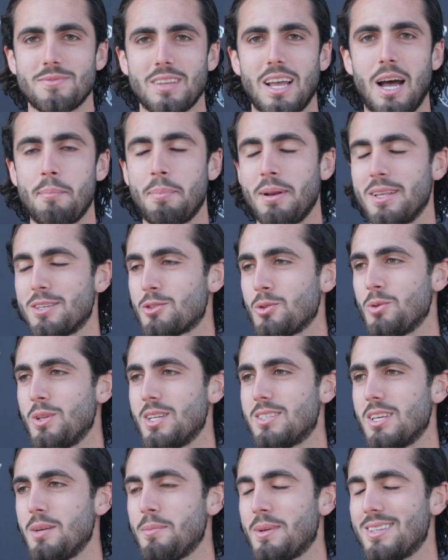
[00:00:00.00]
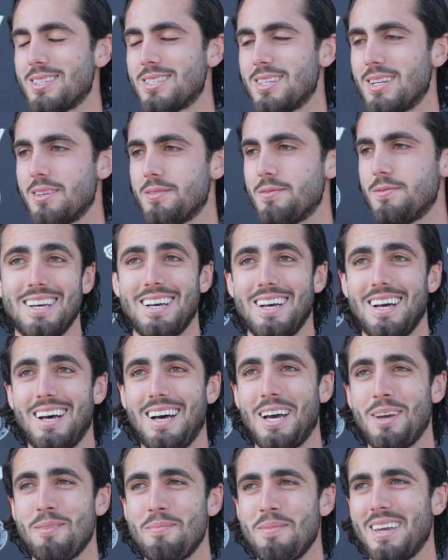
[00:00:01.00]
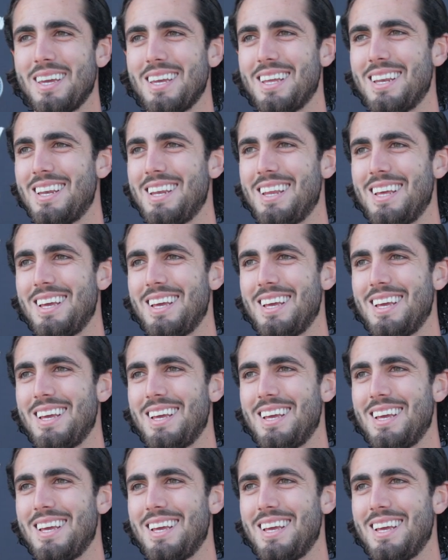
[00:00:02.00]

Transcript: happiness to the team and the city. I mean,